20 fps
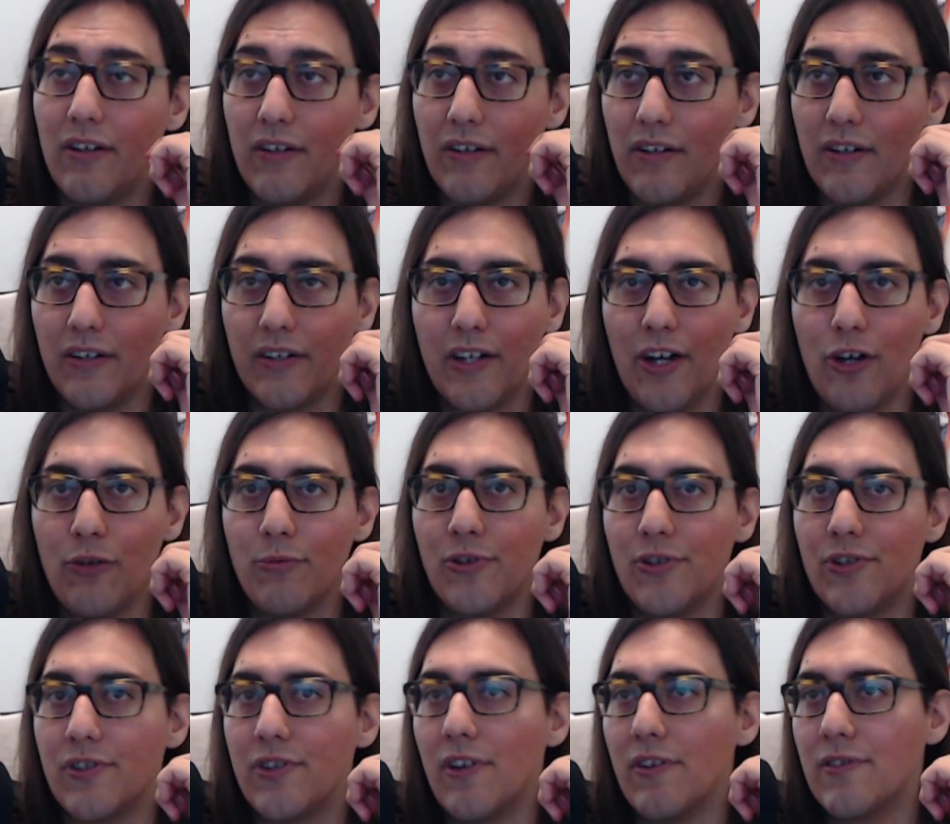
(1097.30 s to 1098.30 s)
Kyle
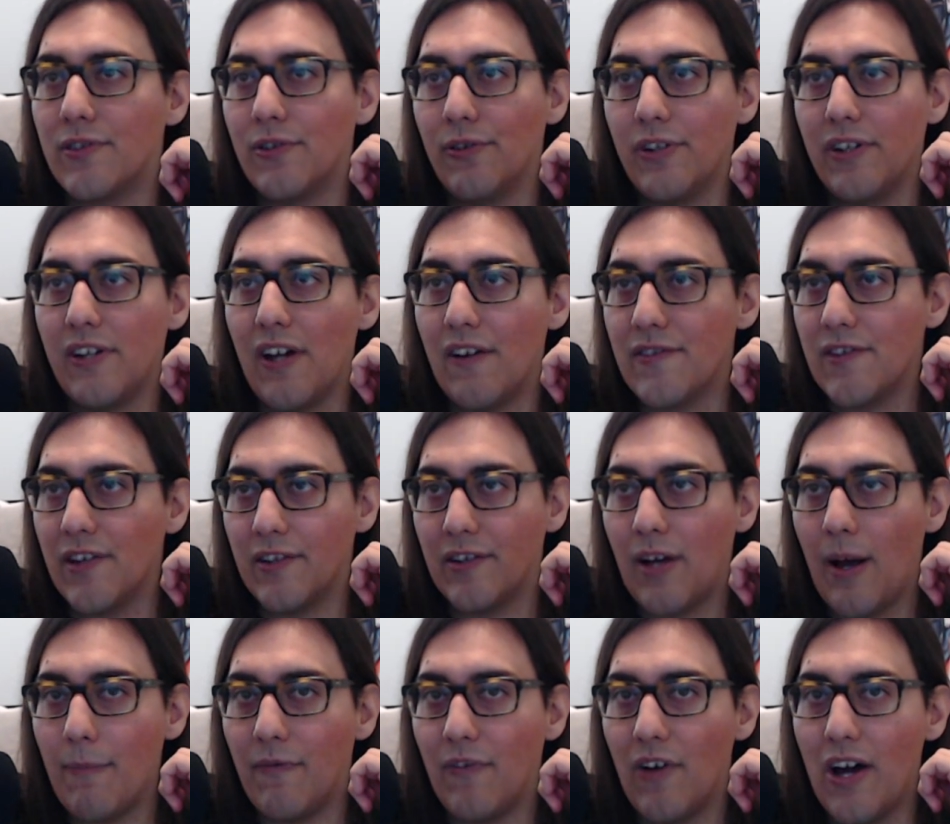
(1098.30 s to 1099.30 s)
Busch starting outside the
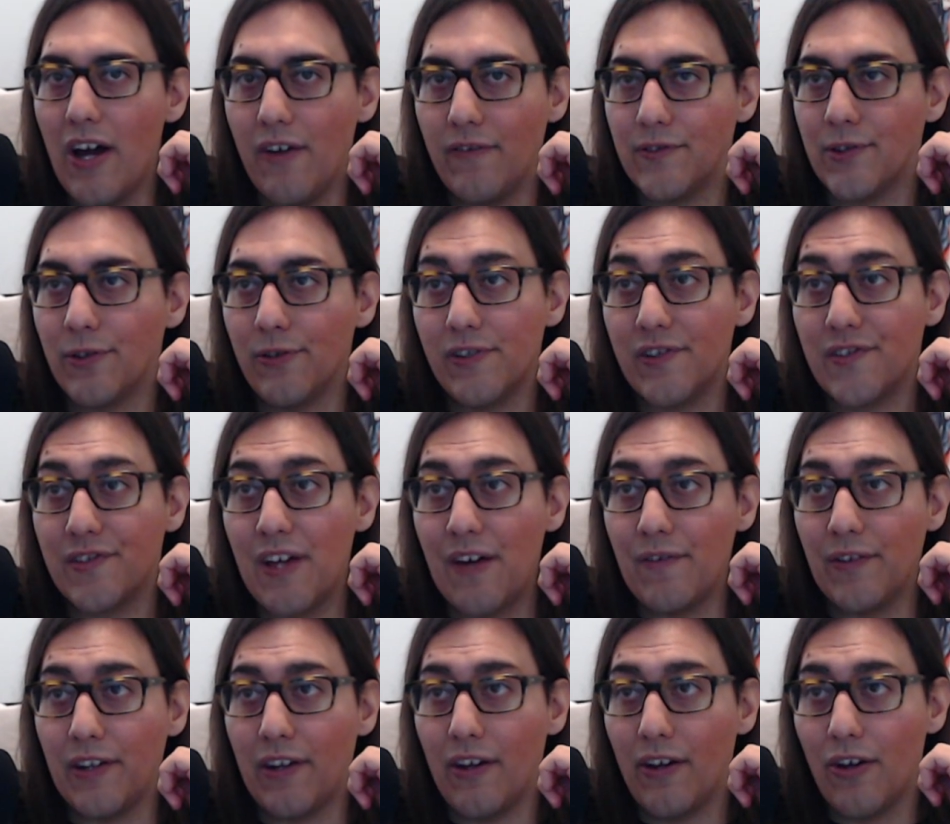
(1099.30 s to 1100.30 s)
top 5, starting
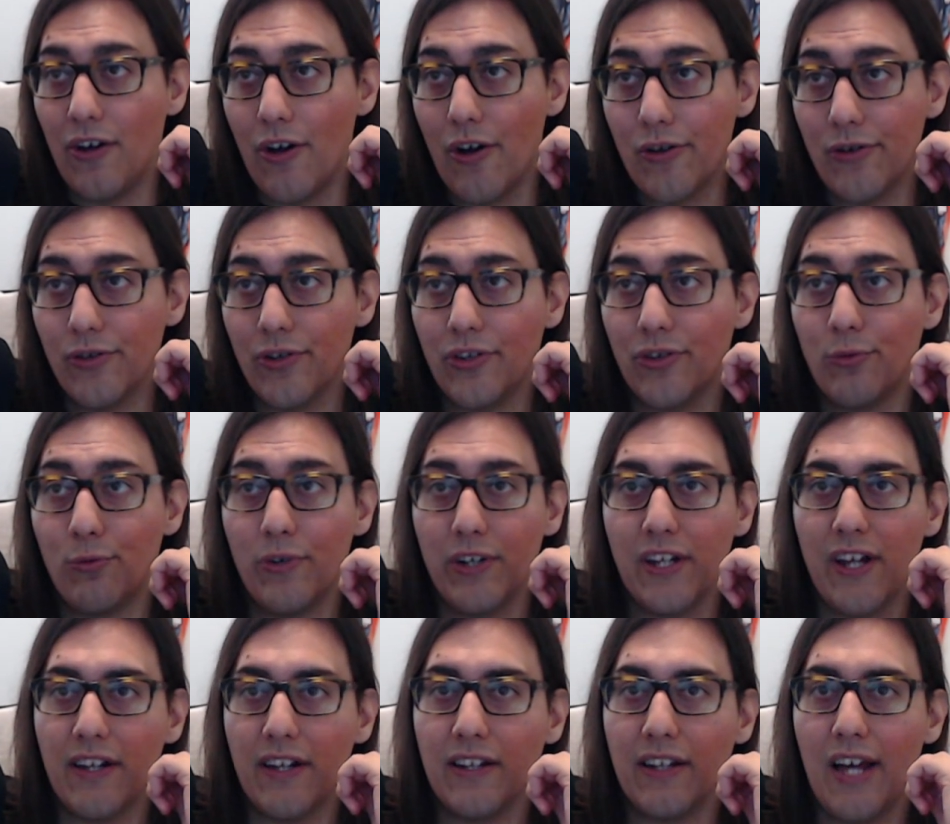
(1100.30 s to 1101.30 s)
7th,
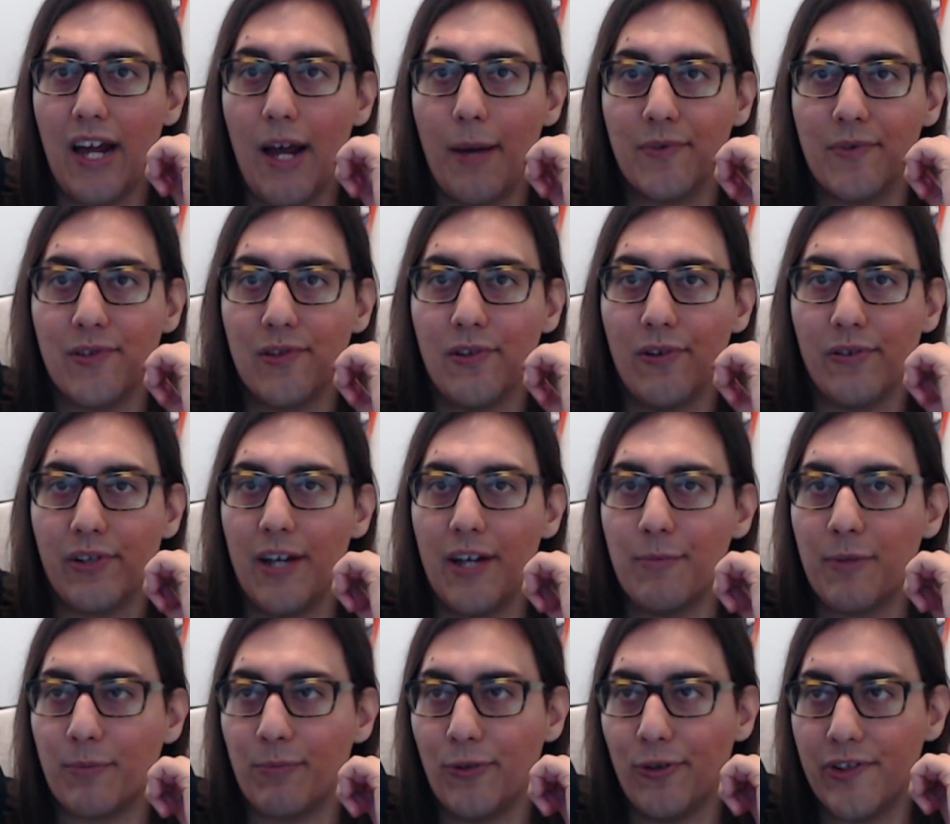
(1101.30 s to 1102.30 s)
128 laps. Okay,
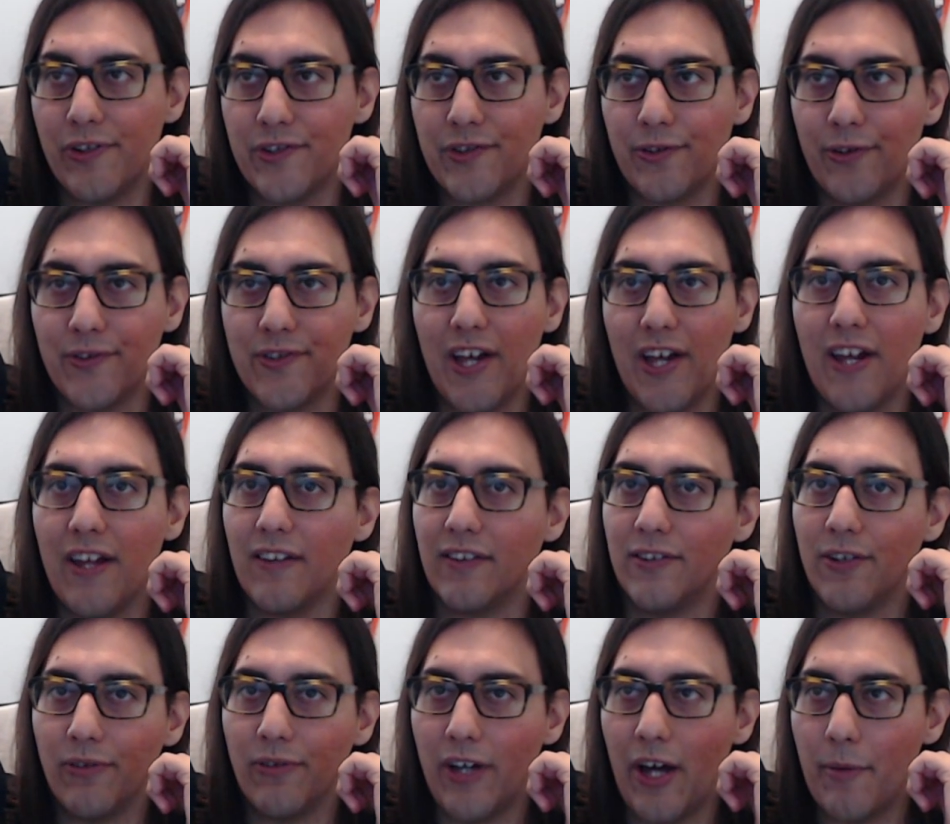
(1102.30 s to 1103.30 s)
McMurray starts 8th,
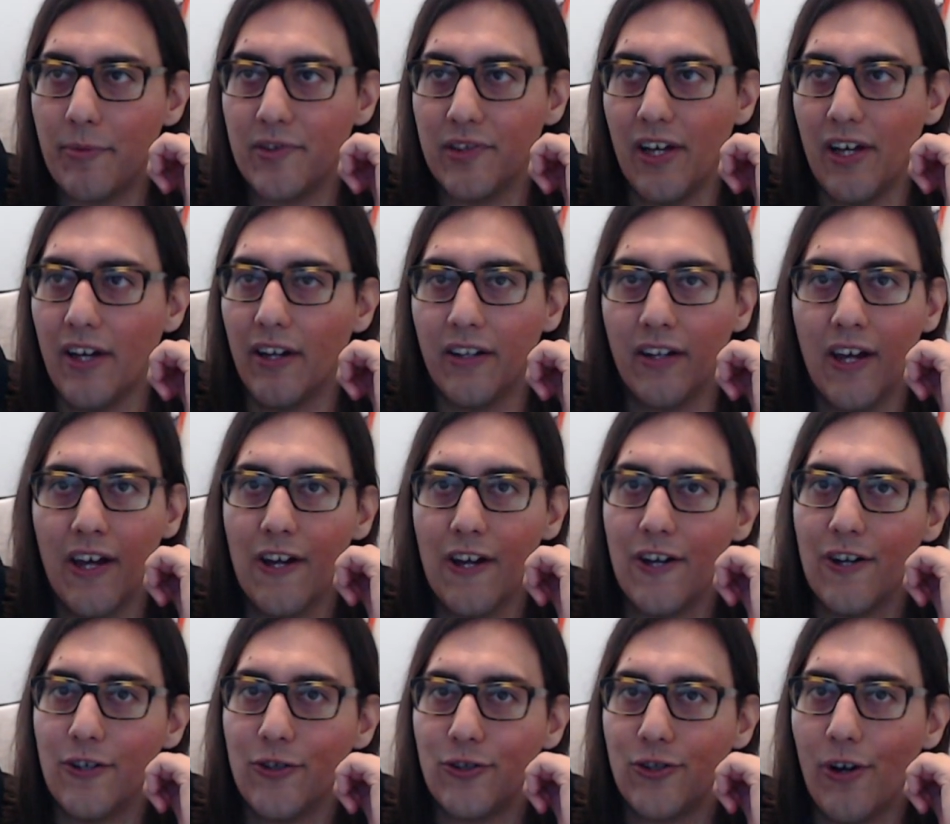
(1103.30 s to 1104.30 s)
no laps led.
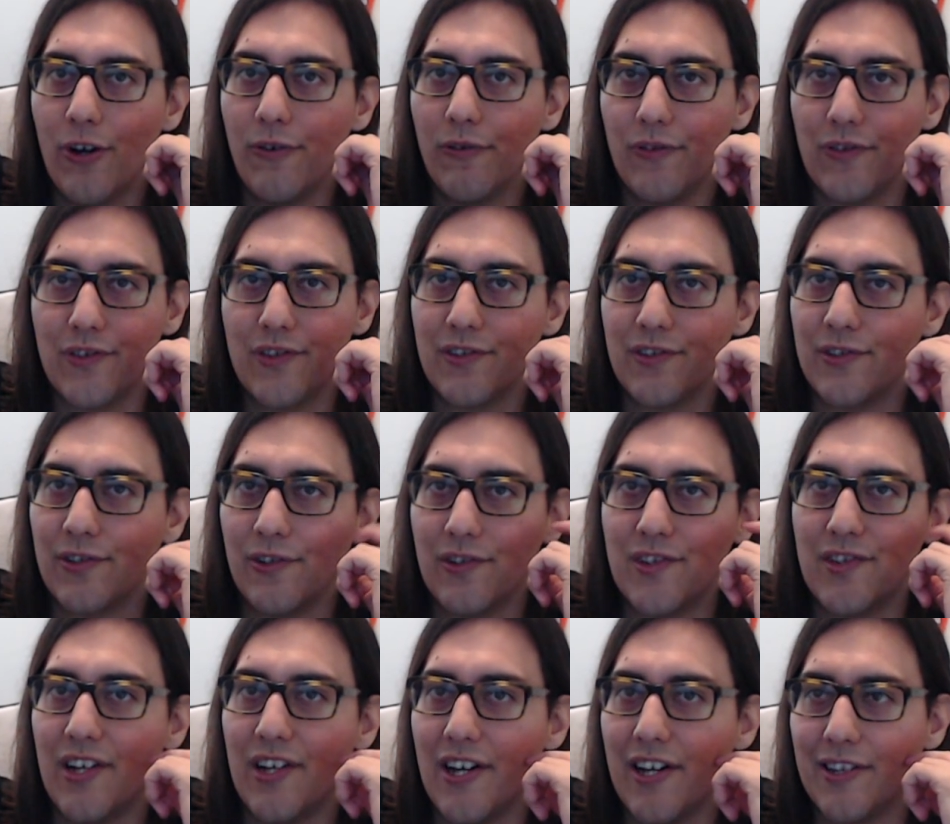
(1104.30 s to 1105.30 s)
Jones starts
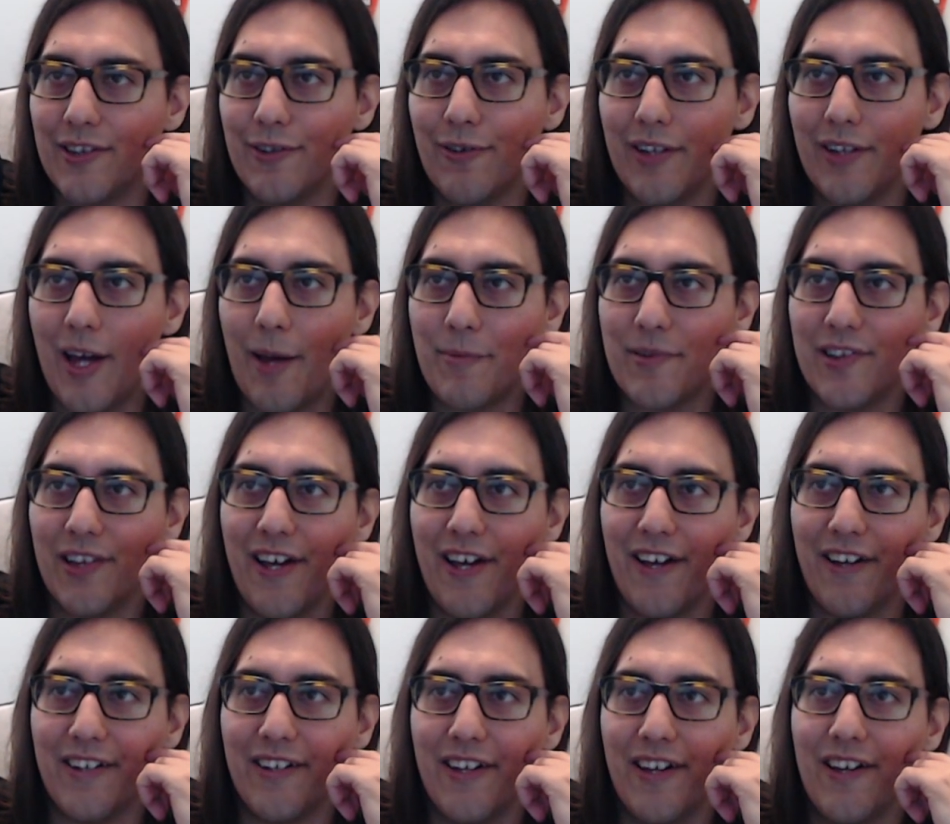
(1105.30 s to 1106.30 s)
9th, no laps
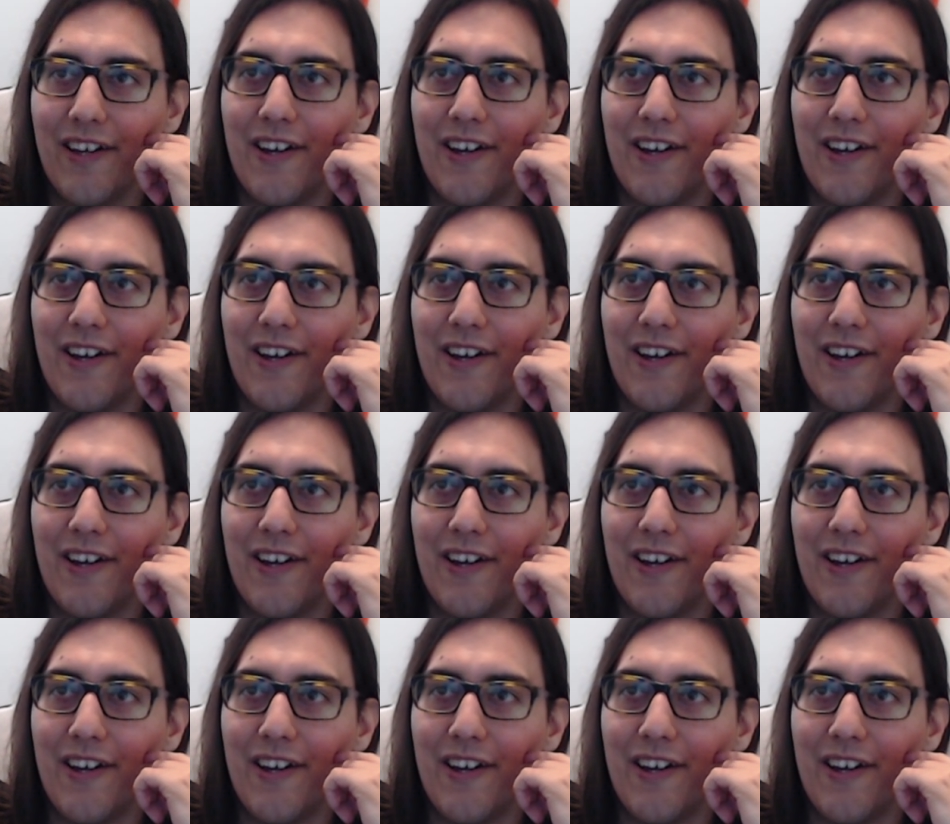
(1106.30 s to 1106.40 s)
led.